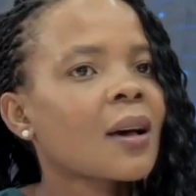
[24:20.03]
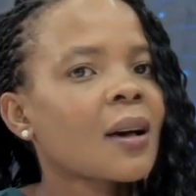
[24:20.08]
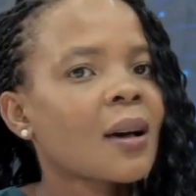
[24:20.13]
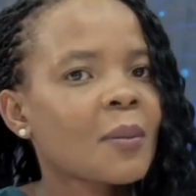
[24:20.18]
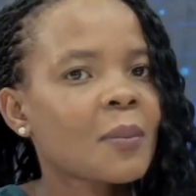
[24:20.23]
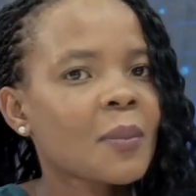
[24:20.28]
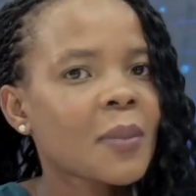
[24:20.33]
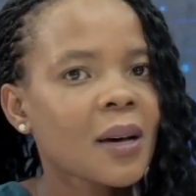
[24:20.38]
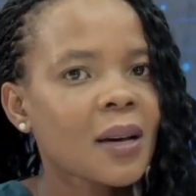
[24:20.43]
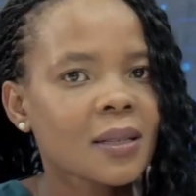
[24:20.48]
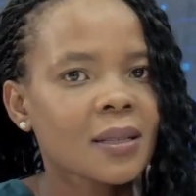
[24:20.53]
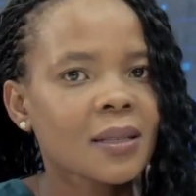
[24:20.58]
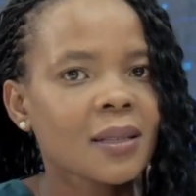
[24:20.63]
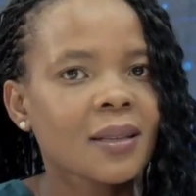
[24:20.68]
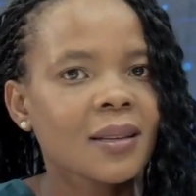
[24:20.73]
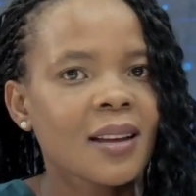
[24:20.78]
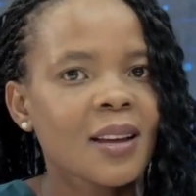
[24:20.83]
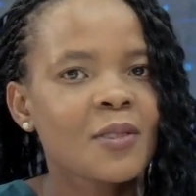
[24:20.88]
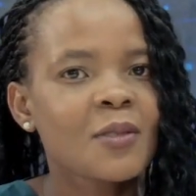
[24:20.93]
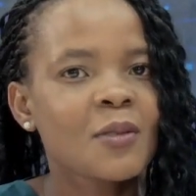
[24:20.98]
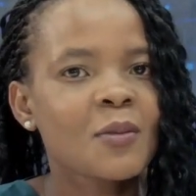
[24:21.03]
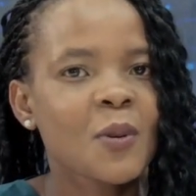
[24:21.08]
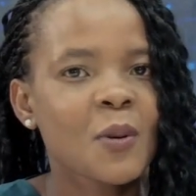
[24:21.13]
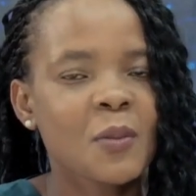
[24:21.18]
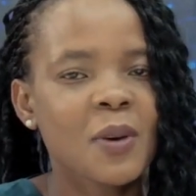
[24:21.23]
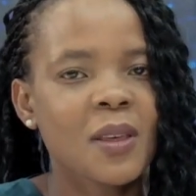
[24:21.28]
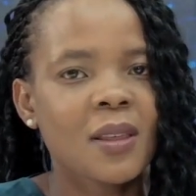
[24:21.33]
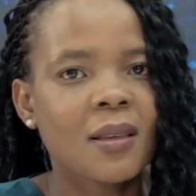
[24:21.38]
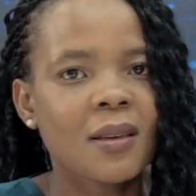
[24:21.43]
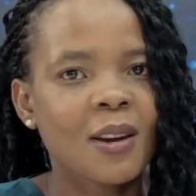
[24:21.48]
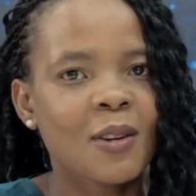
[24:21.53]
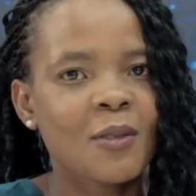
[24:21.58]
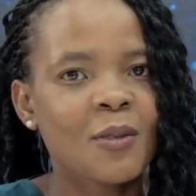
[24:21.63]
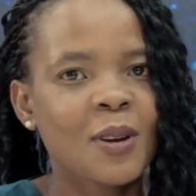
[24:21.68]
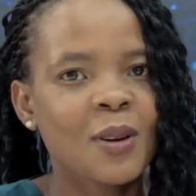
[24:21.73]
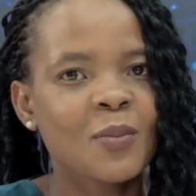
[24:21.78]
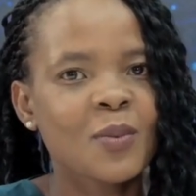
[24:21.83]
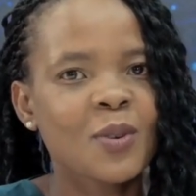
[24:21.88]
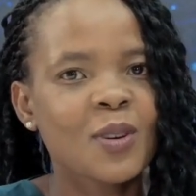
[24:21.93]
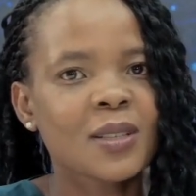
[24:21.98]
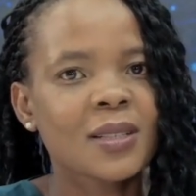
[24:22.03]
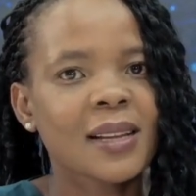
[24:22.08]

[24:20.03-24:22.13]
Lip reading: But then I remember that I read books